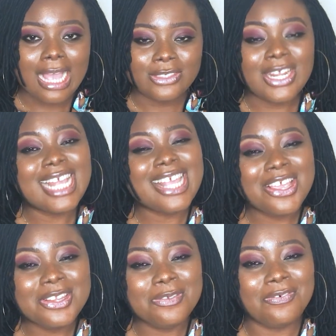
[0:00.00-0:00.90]
Should I tell
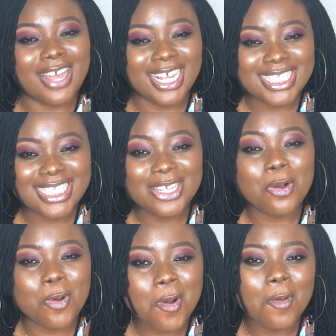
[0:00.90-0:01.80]
you the fact? The
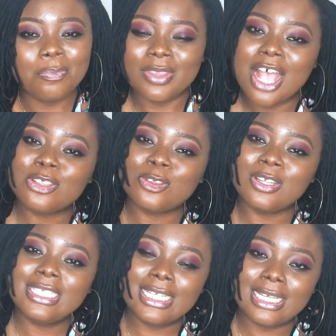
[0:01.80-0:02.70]
cocoa, that
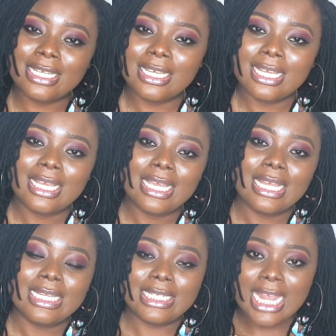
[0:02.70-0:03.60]
Sunday,
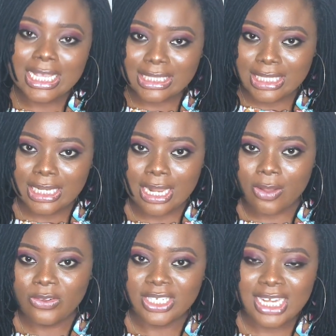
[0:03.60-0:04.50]
the next day
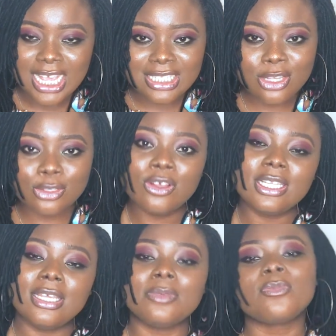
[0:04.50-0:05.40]

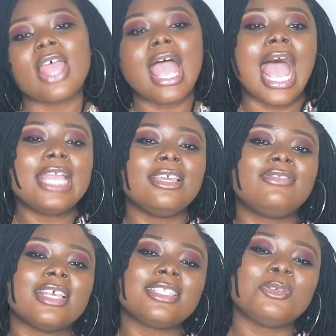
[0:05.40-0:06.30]
Sunday, I gave
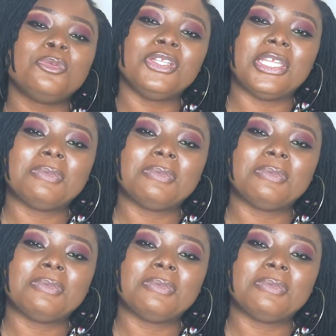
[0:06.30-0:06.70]
testimony.